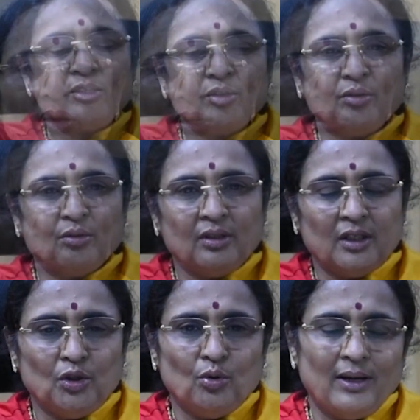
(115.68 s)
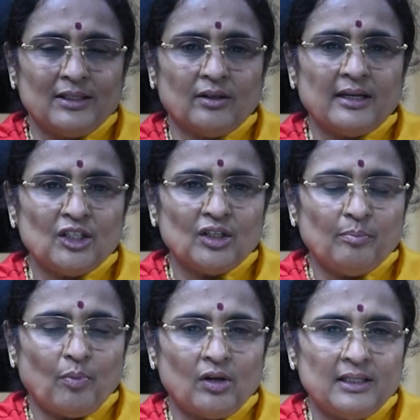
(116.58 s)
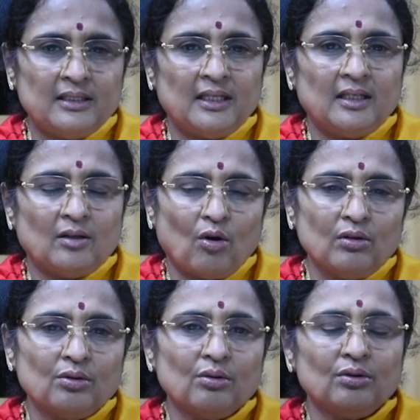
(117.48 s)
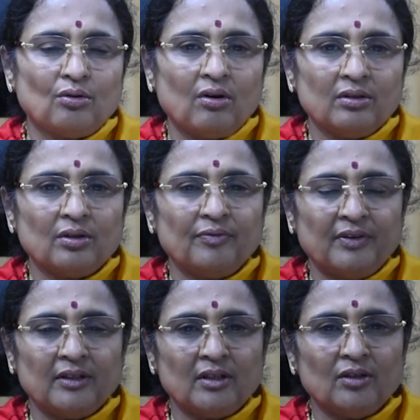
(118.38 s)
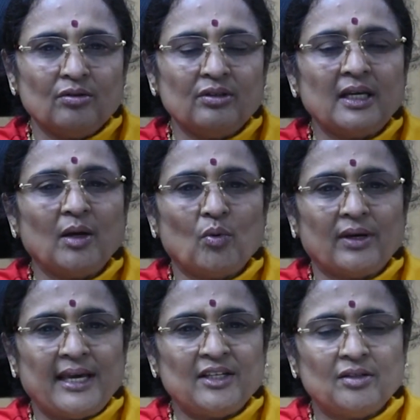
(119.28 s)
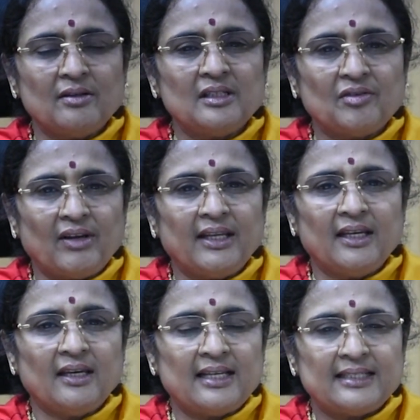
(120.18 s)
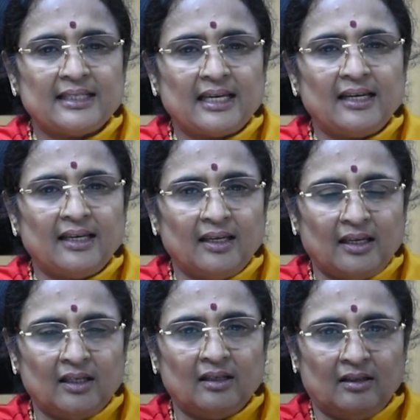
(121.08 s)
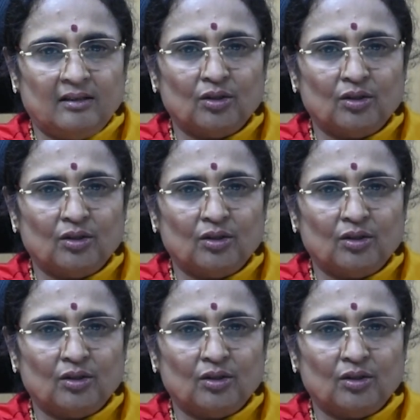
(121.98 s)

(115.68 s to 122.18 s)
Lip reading: as you know, the new education policy also talks of introducing vocational training and skilling in